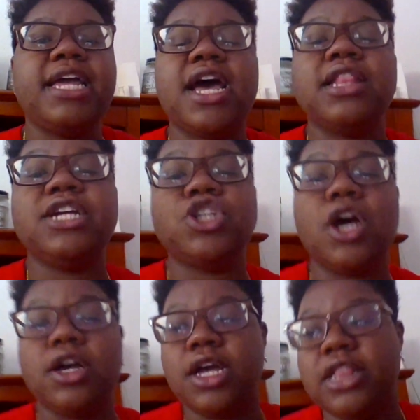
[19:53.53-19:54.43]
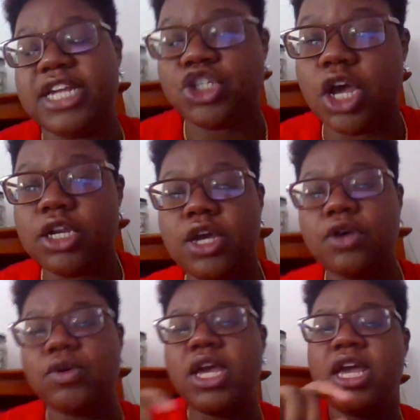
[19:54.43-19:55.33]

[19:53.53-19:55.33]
and I'll let y'all know